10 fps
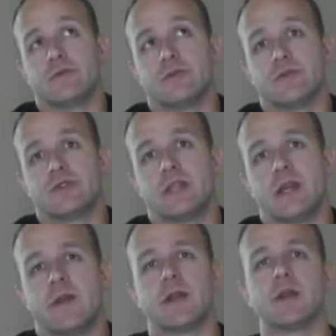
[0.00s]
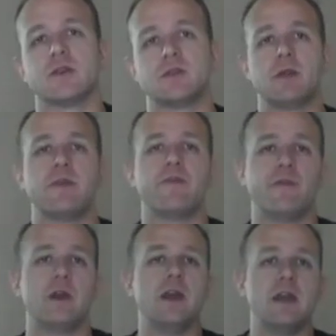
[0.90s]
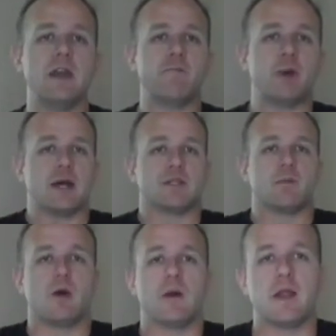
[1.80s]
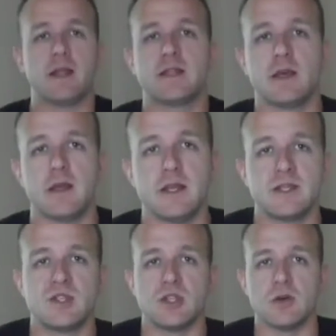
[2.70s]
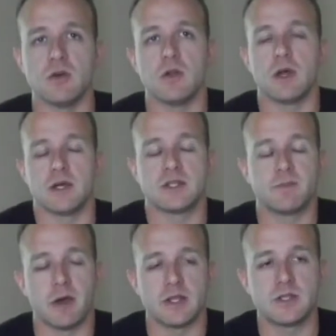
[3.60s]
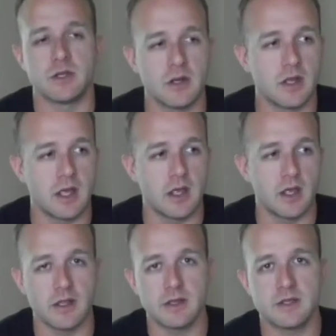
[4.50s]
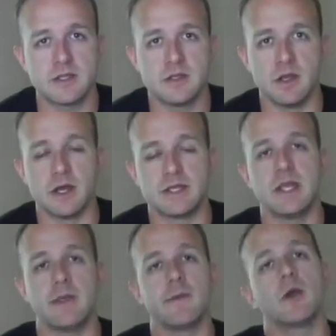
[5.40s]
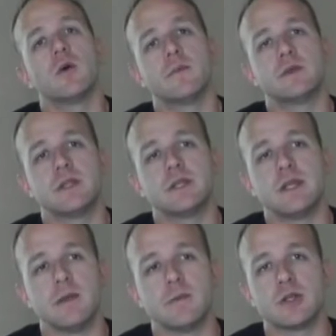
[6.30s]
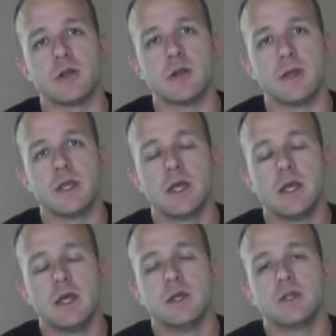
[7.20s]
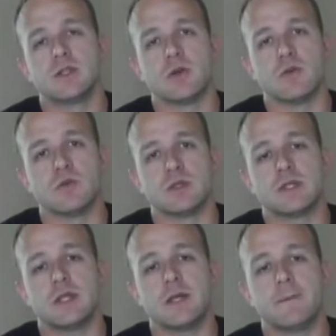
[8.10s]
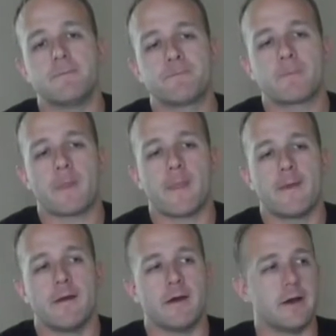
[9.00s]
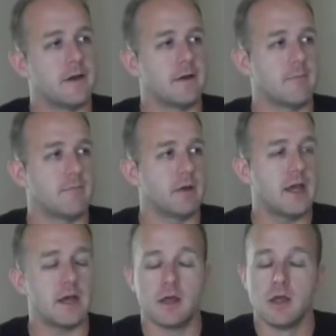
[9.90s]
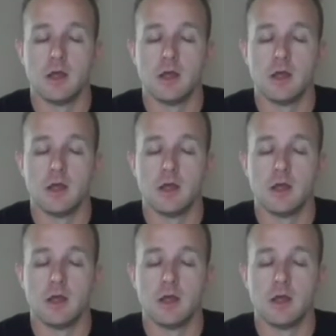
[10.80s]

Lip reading: we'll see how that goes. But if possible, I would like to at least still sponsor a team going up to the team tournament. So we'll see. But yeah.